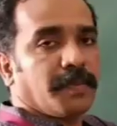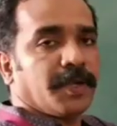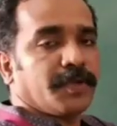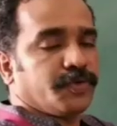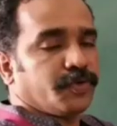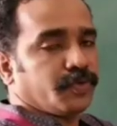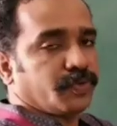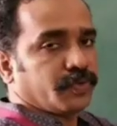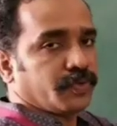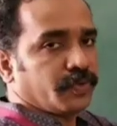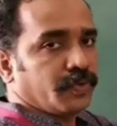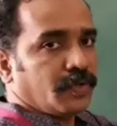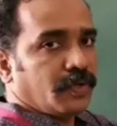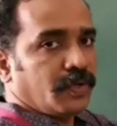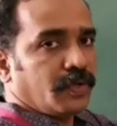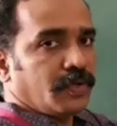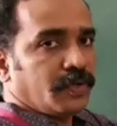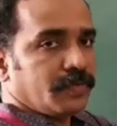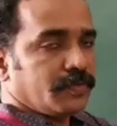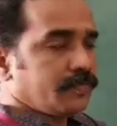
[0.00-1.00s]
by 2.
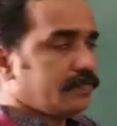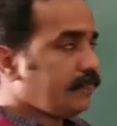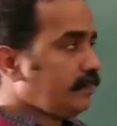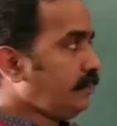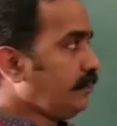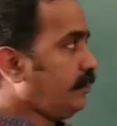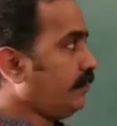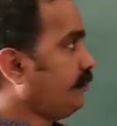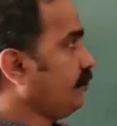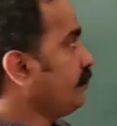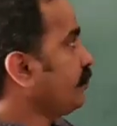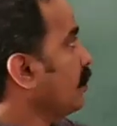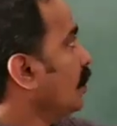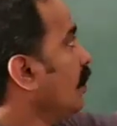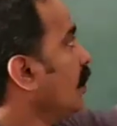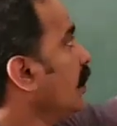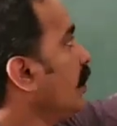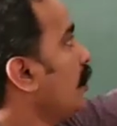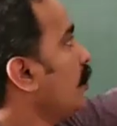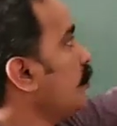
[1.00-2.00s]

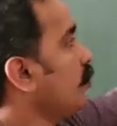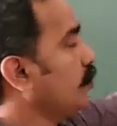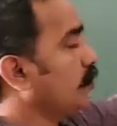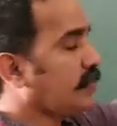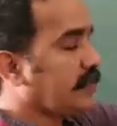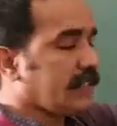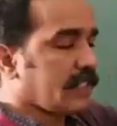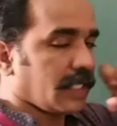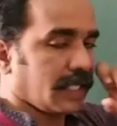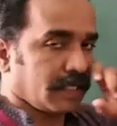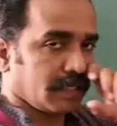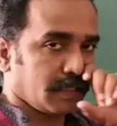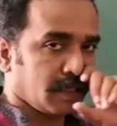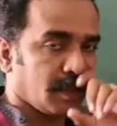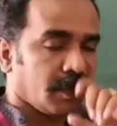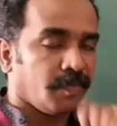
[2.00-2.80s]
Now check